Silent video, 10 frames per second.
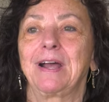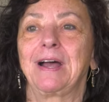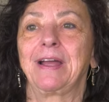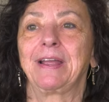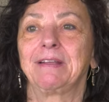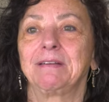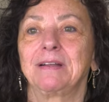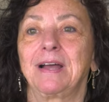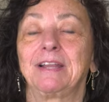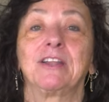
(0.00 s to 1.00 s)
I,
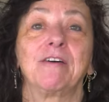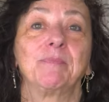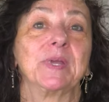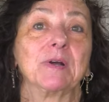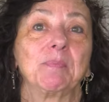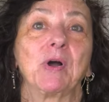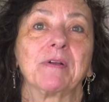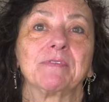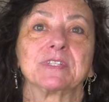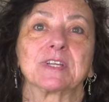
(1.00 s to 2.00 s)
I love being a part
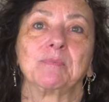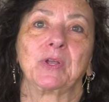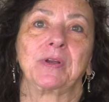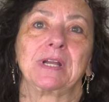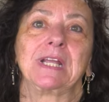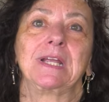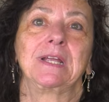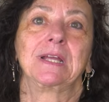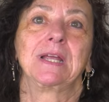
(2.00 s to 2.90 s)
of this community